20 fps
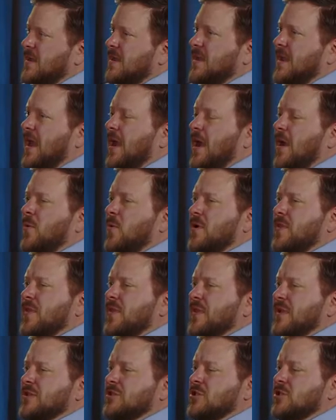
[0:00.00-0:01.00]
Yeah, and one of the
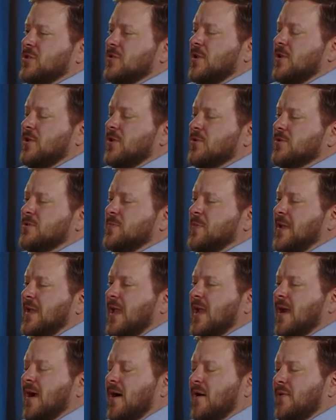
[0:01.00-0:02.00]
things that you're
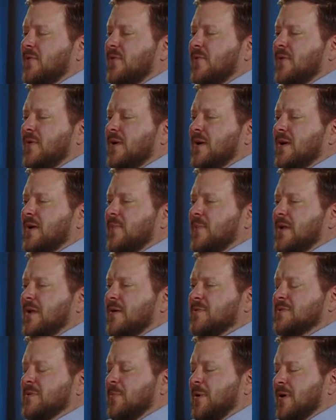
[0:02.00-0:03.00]
speaking of
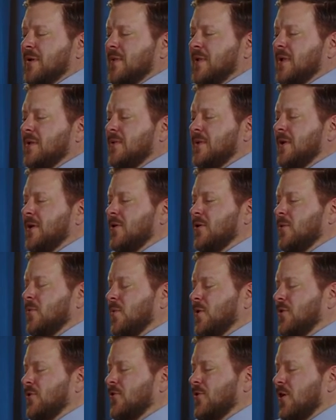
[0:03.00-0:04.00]
becomes abundantly clear
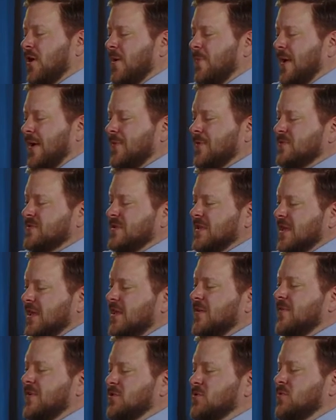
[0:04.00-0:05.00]
when you're talking about those
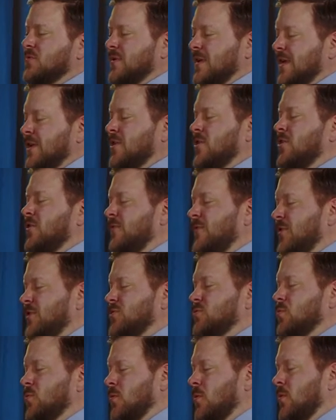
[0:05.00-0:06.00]

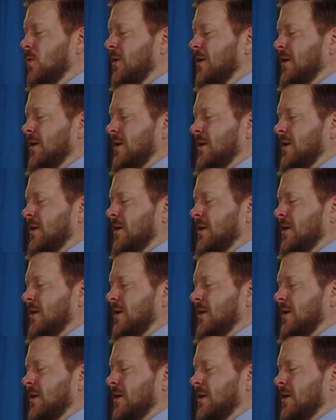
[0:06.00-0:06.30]
individual,